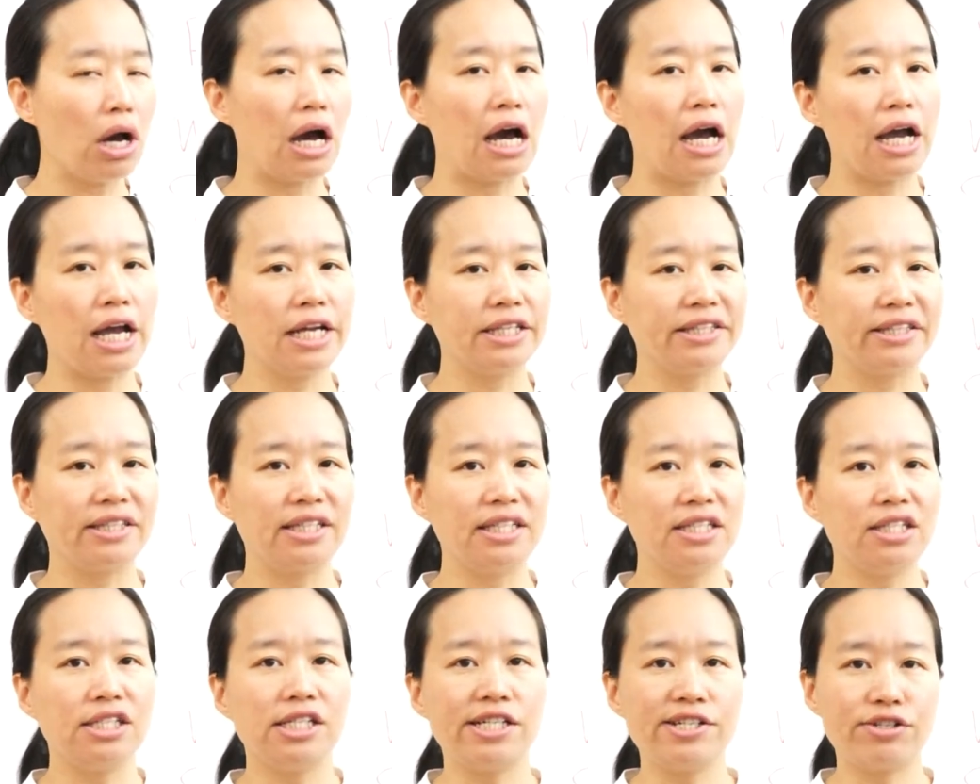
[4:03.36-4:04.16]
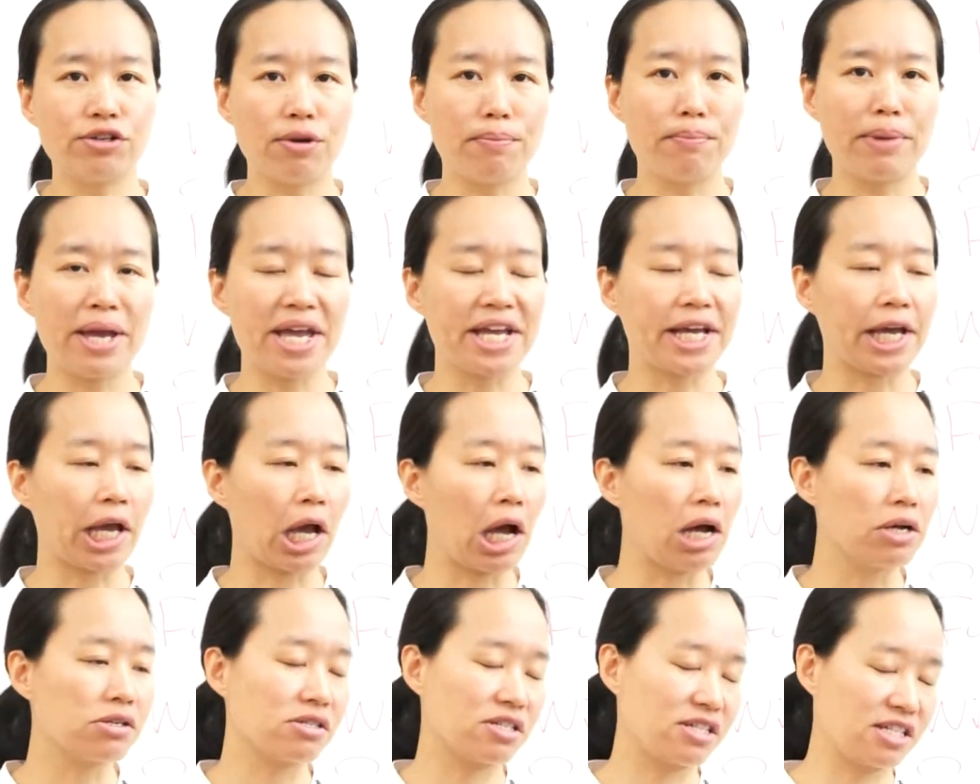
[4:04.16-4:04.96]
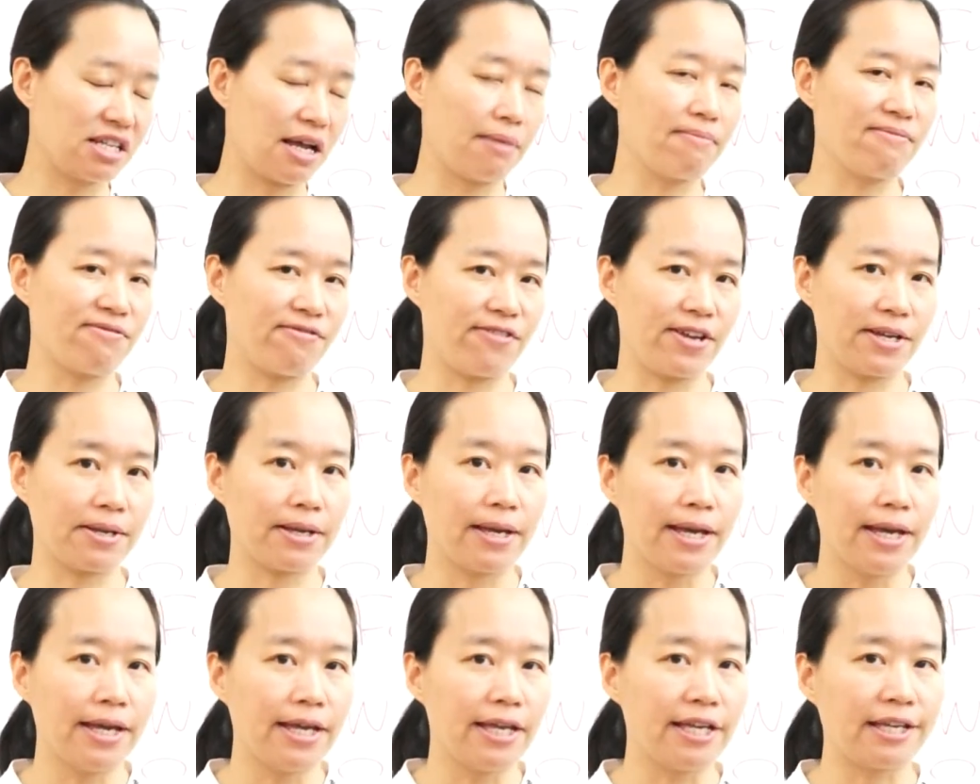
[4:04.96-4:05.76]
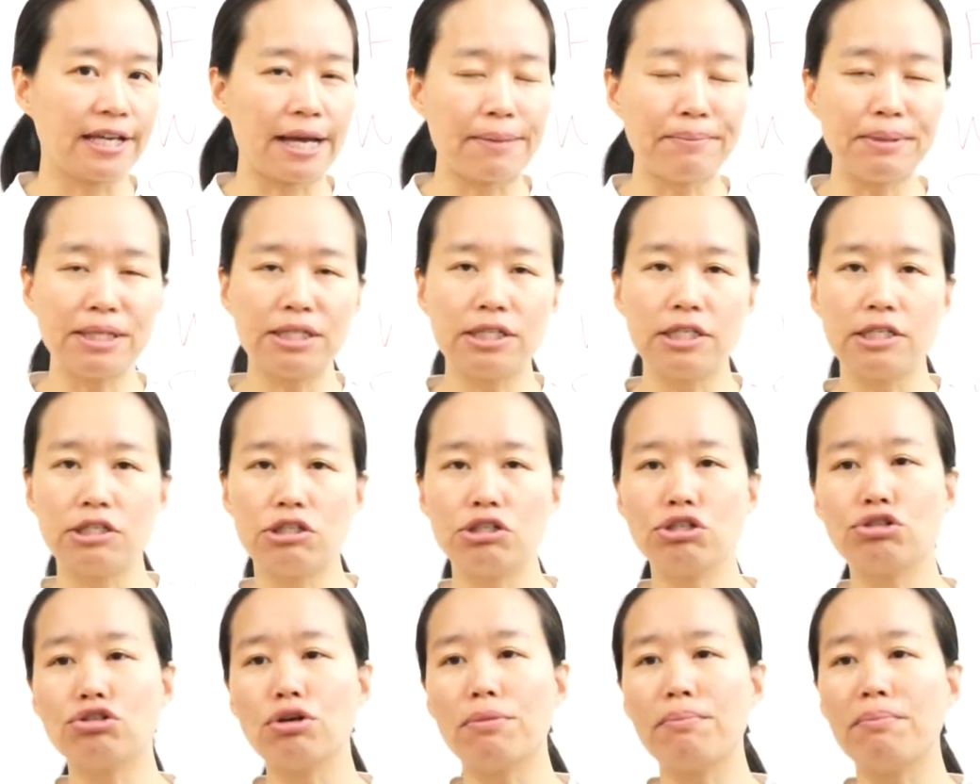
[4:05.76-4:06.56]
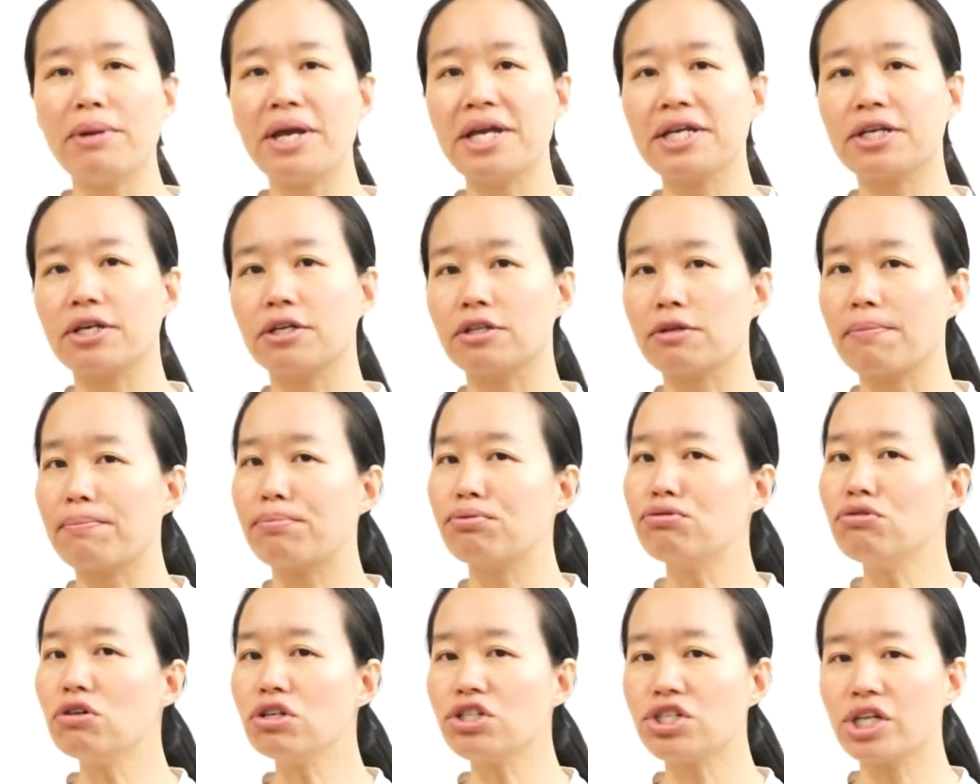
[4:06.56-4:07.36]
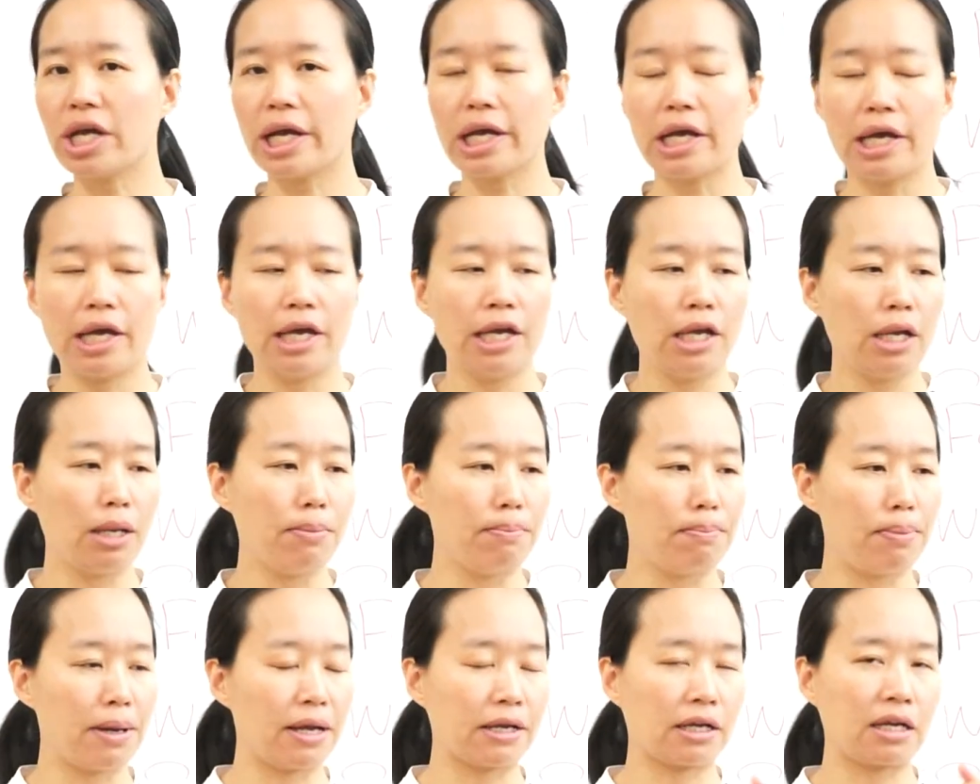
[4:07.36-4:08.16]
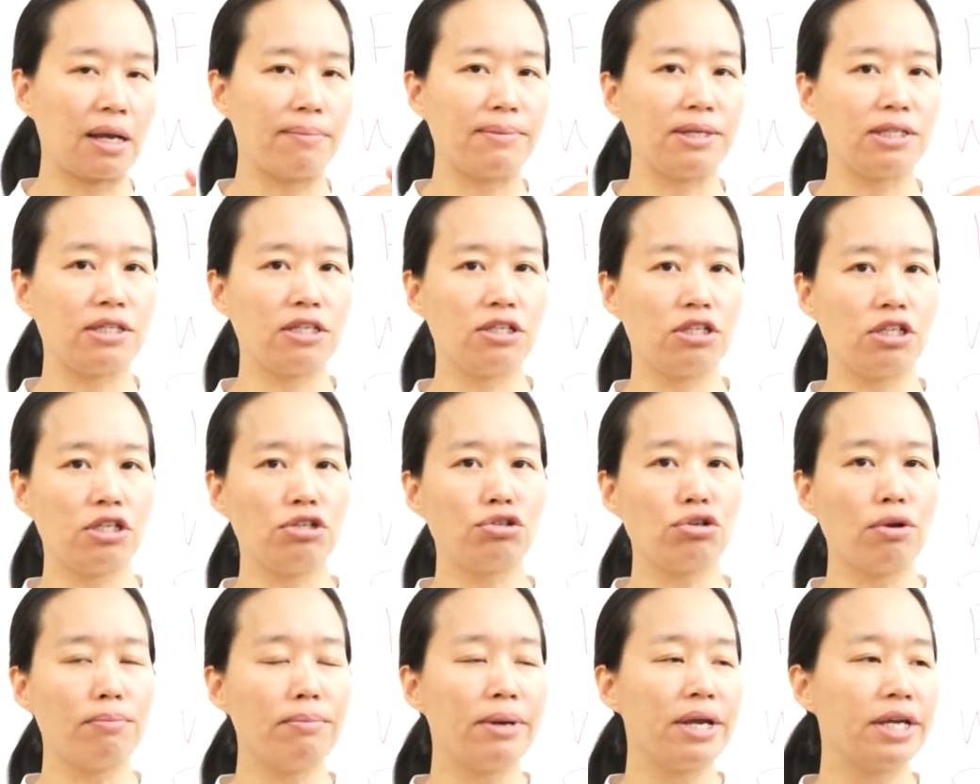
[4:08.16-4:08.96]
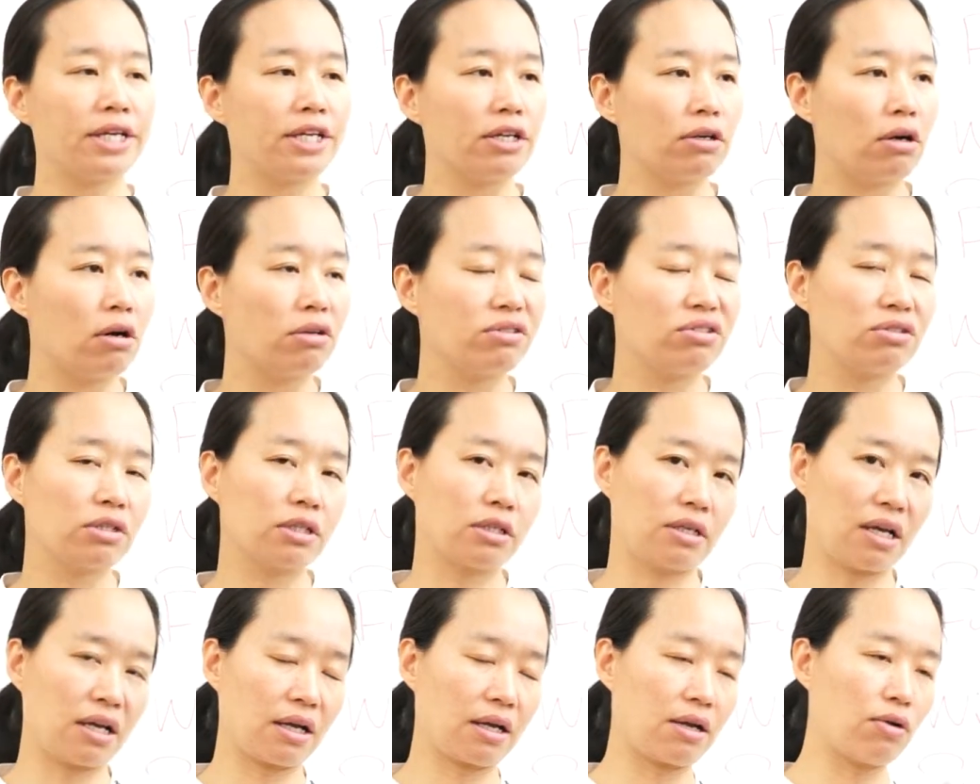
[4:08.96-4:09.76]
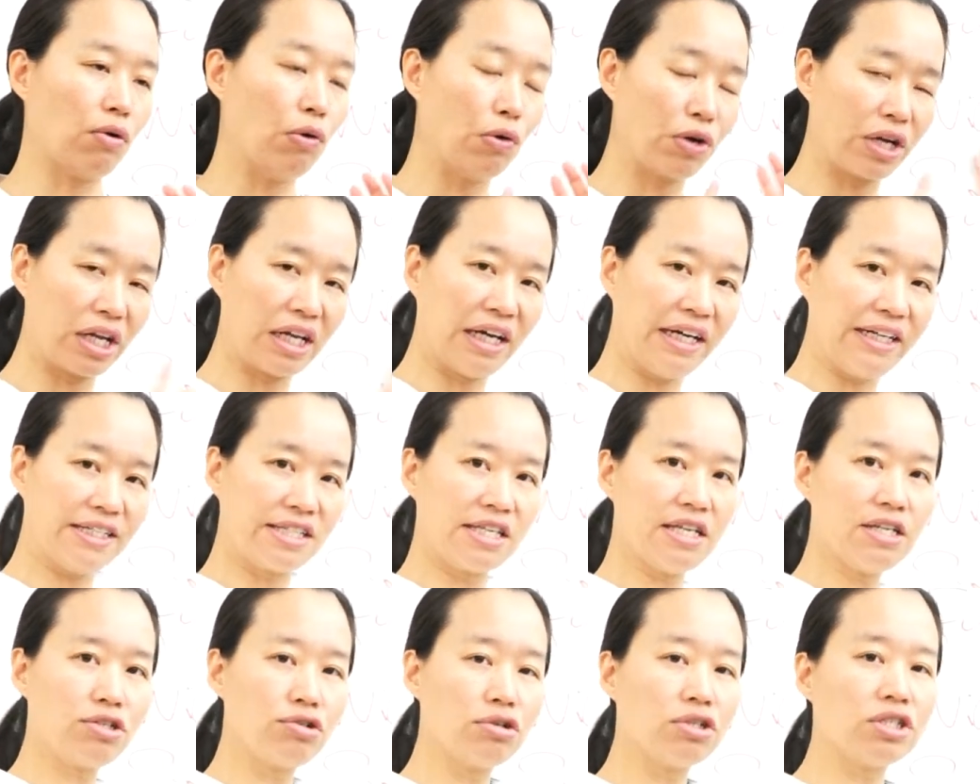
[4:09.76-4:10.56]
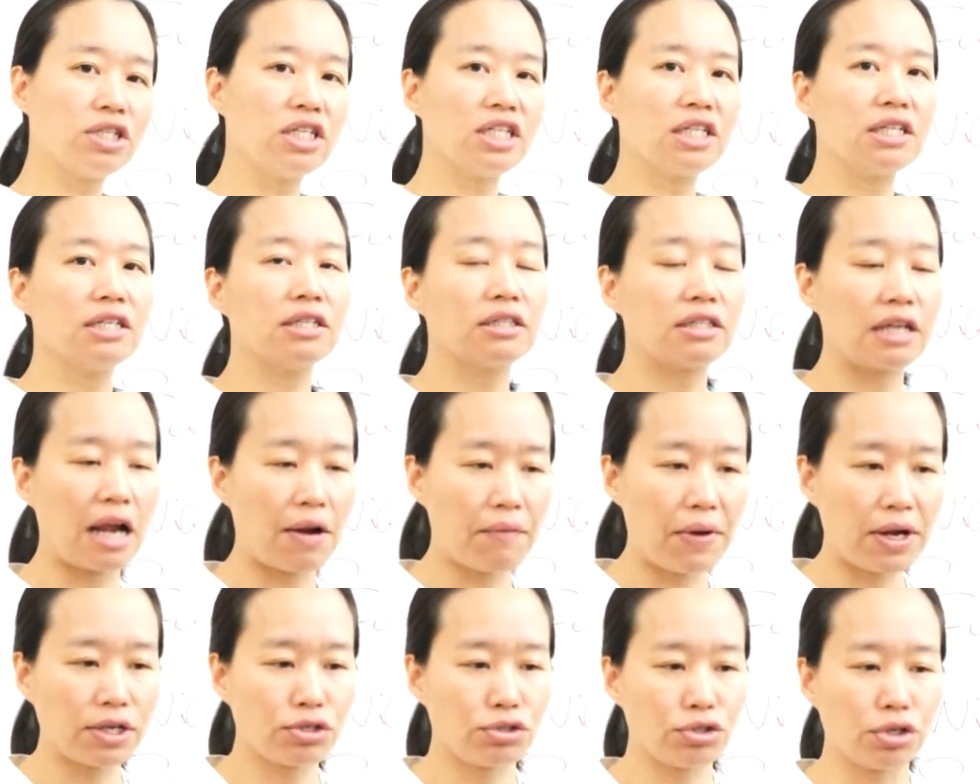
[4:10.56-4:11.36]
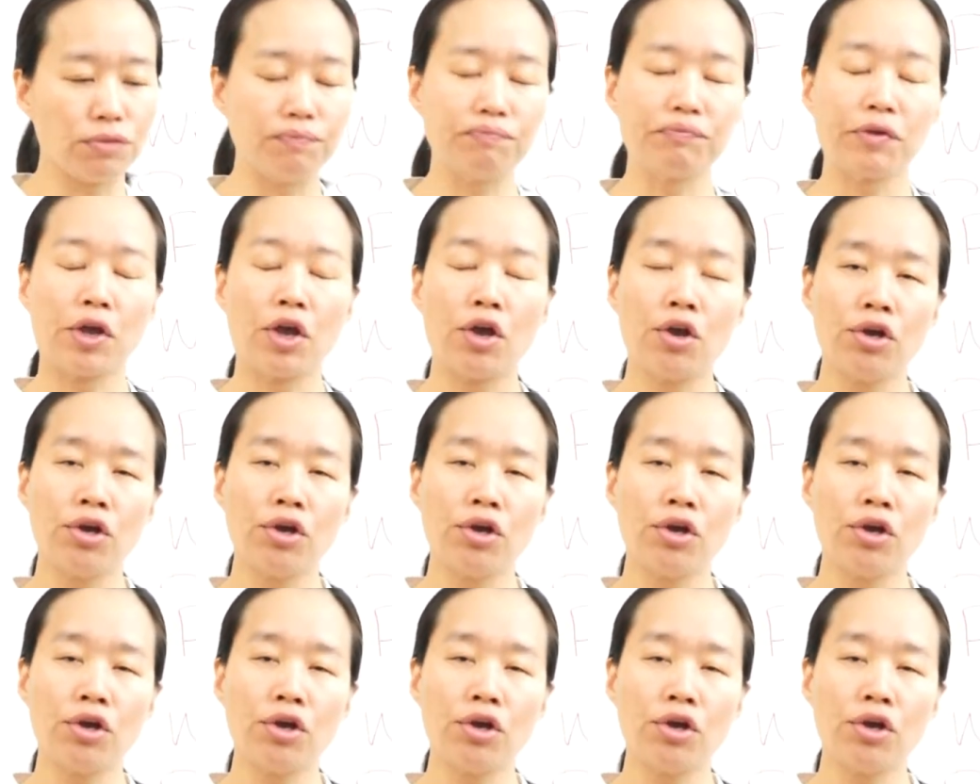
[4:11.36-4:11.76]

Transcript: are a decision maker on something. It can be decision maker in a project. It can be decision making on organization direction.